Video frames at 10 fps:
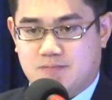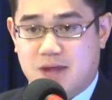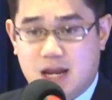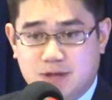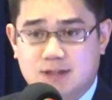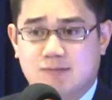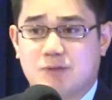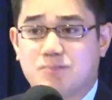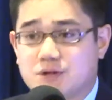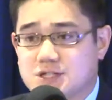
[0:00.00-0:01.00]
Maybe
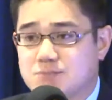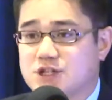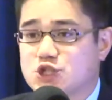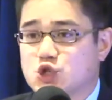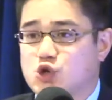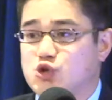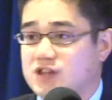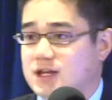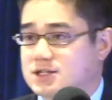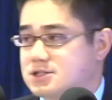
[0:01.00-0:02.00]
the person might show you
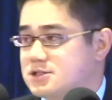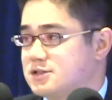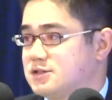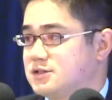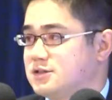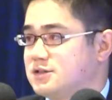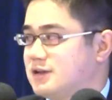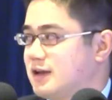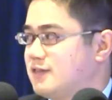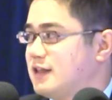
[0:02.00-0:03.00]
this,
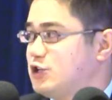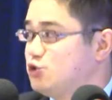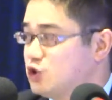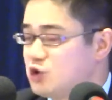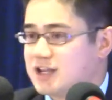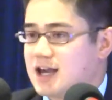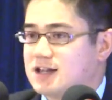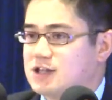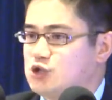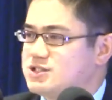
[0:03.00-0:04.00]
and you'd look at
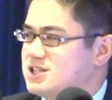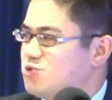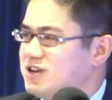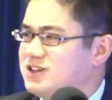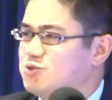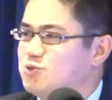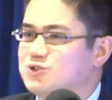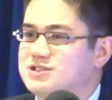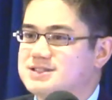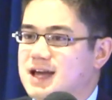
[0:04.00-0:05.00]
it and you'd say, what in the
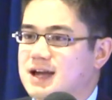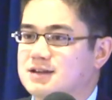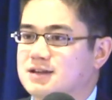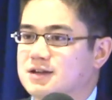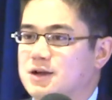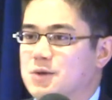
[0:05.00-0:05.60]
world is that?